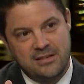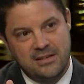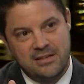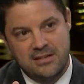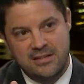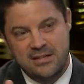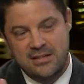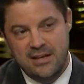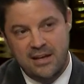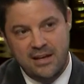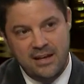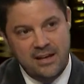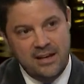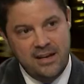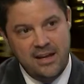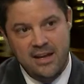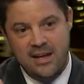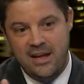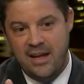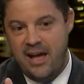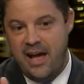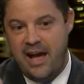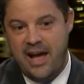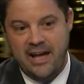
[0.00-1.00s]
A DA
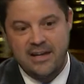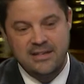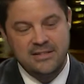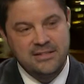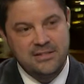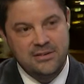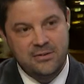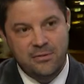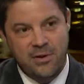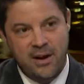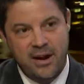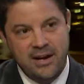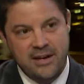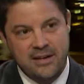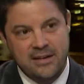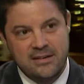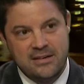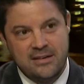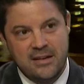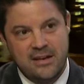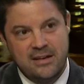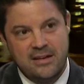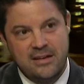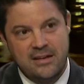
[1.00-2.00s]
has the right,
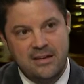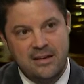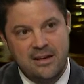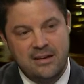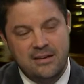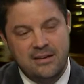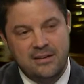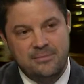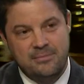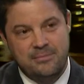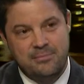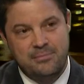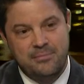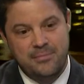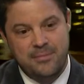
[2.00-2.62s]
and, in a, a